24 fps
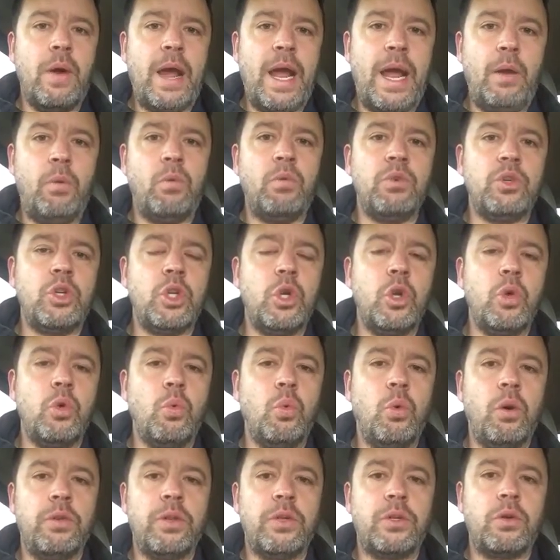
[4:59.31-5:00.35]
outdo
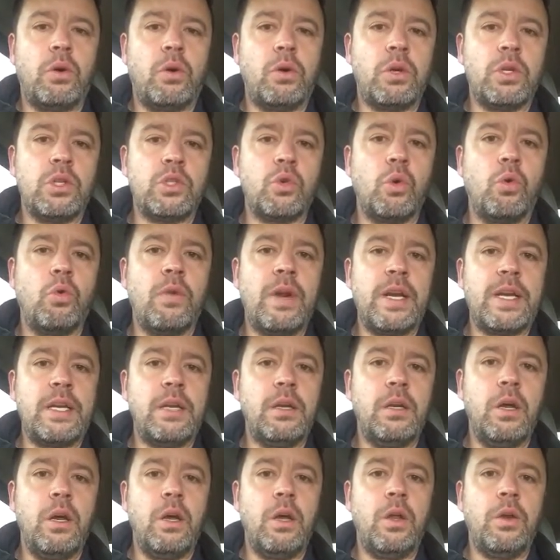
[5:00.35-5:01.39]
what the dog has already
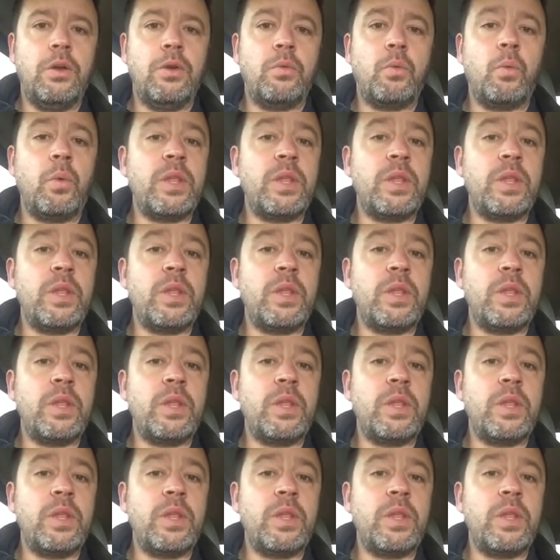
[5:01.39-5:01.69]
learned